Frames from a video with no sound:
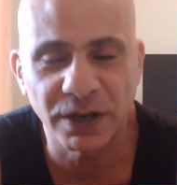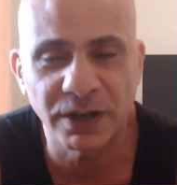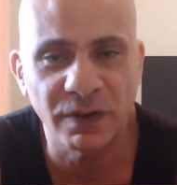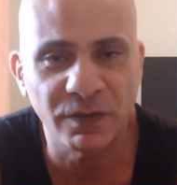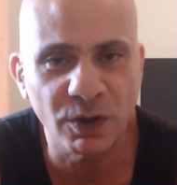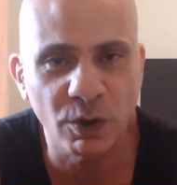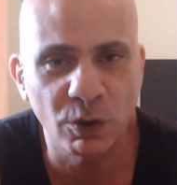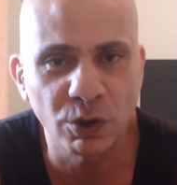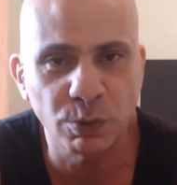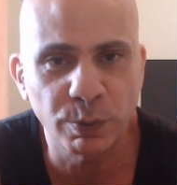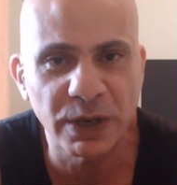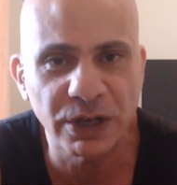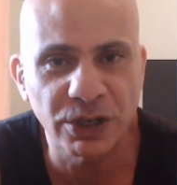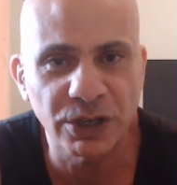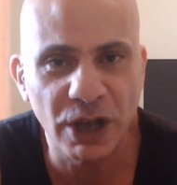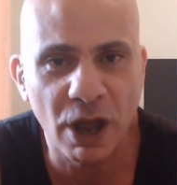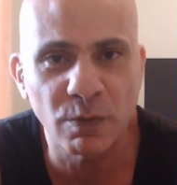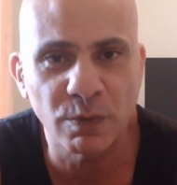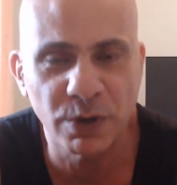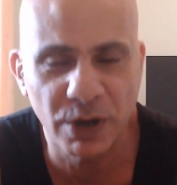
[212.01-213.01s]
And of course, we
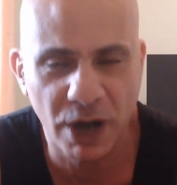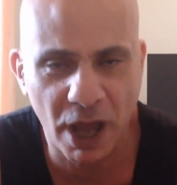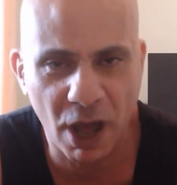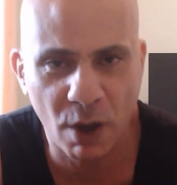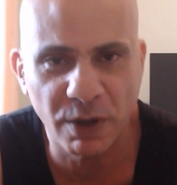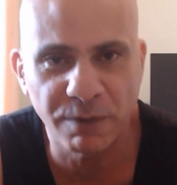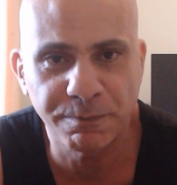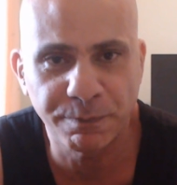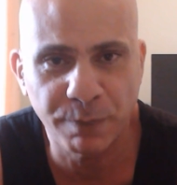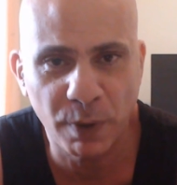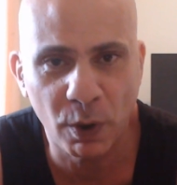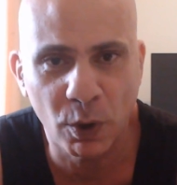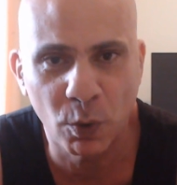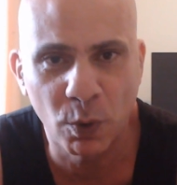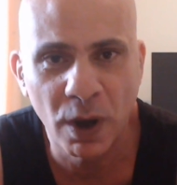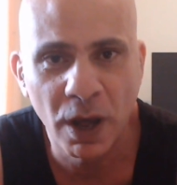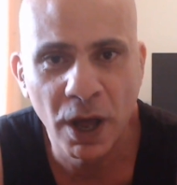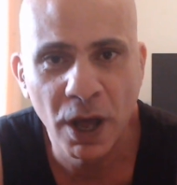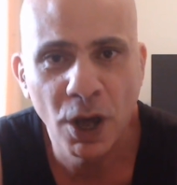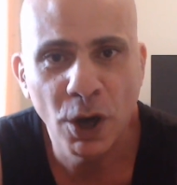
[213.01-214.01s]
don't know if
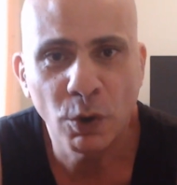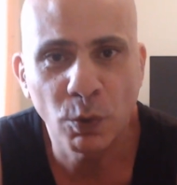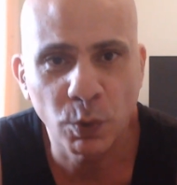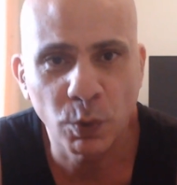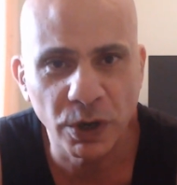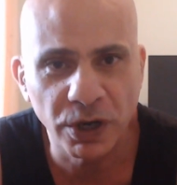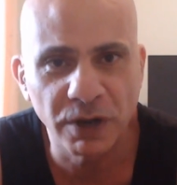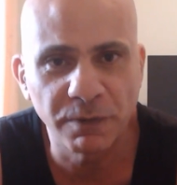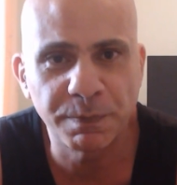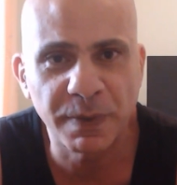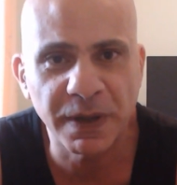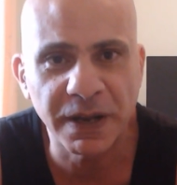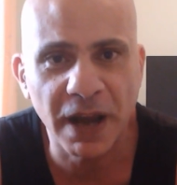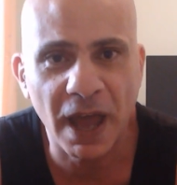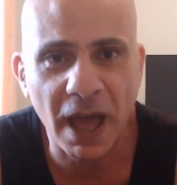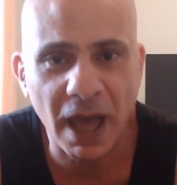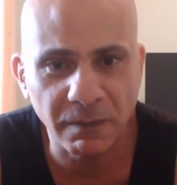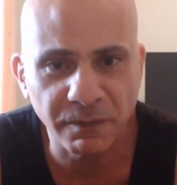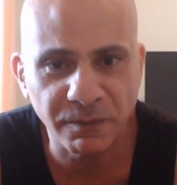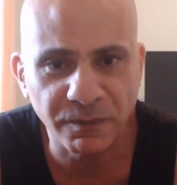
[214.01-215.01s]
Paul would have been
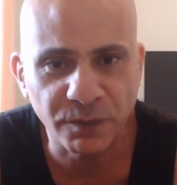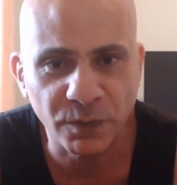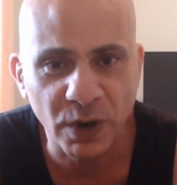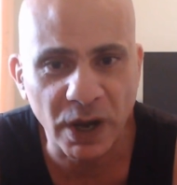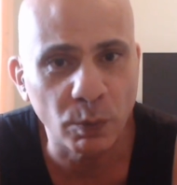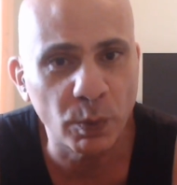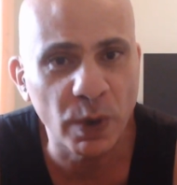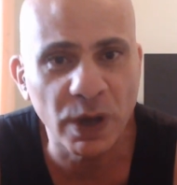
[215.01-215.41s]
up for it.